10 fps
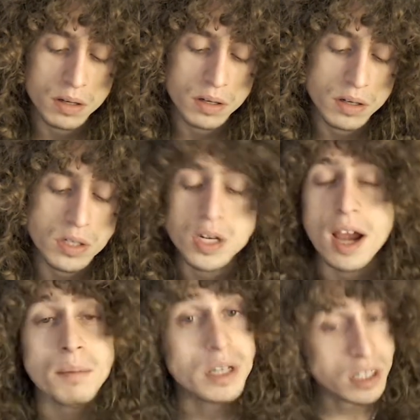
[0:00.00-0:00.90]

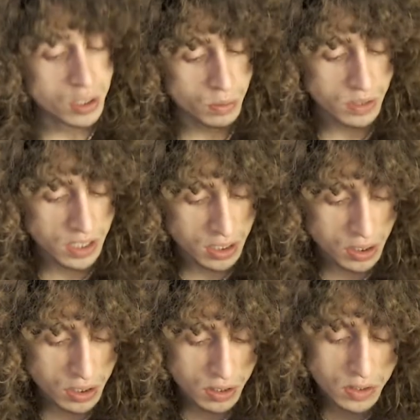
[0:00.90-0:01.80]
Jaimini
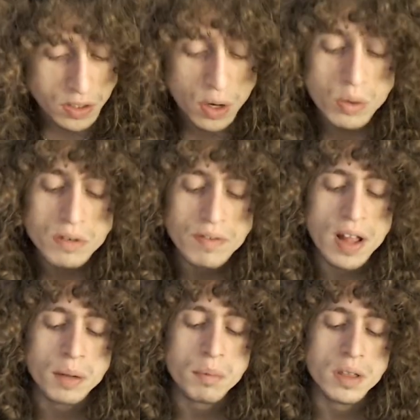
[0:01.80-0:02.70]
Jyotish so
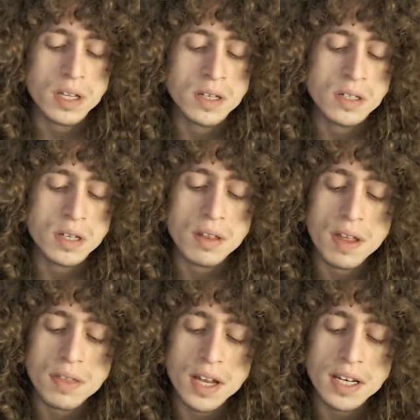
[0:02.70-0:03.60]
developed these
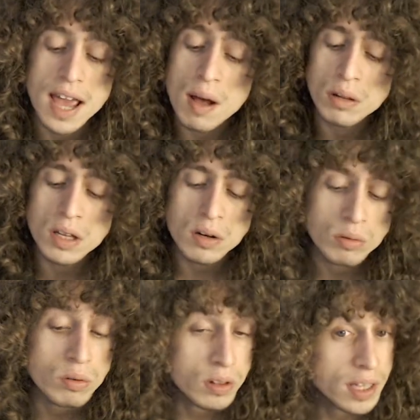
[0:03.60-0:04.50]
that they now
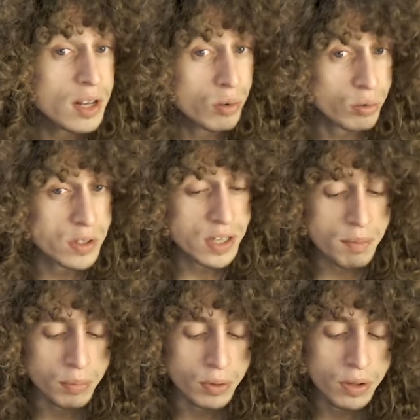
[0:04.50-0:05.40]
little
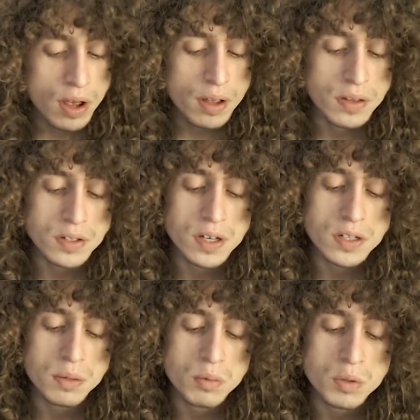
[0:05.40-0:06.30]
resemble the
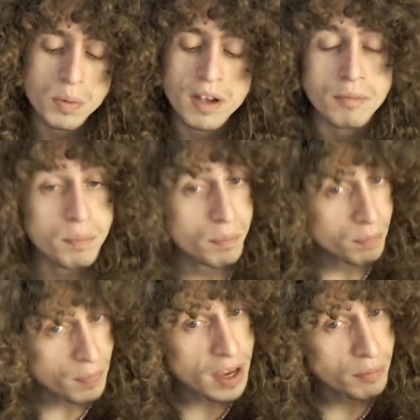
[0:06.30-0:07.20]
system which may
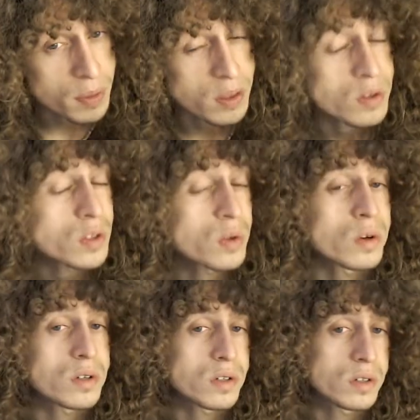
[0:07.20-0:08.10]
have been their source.